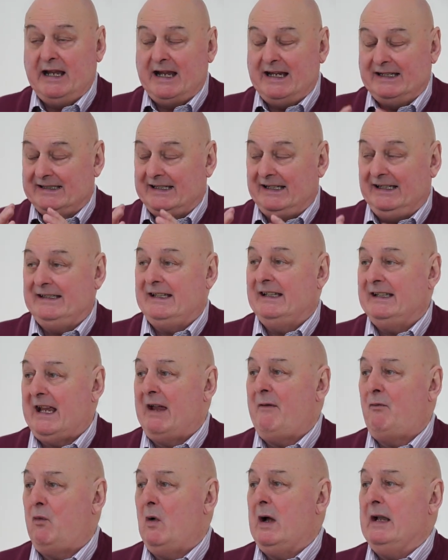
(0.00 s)
Yes, he did
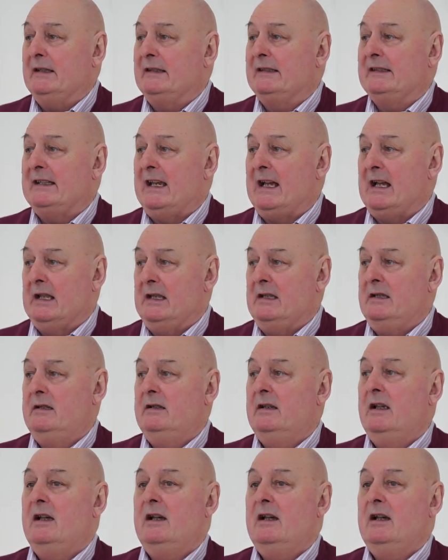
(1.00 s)
have one son,